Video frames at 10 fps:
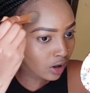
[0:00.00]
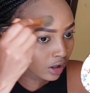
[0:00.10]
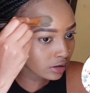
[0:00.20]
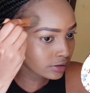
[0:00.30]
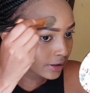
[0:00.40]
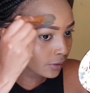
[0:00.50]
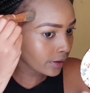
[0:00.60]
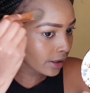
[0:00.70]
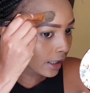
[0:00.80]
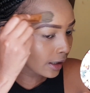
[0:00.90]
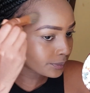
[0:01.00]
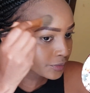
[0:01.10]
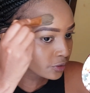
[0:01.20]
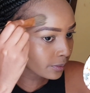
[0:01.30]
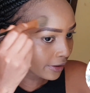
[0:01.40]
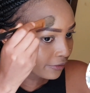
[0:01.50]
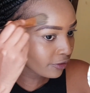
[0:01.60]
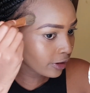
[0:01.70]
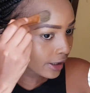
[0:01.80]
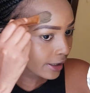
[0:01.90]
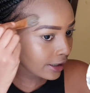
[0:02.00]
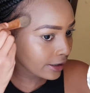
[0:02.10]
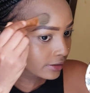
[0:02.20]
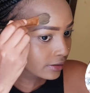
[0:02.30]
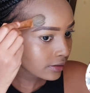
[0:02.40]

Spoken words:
all the way up to my forehead.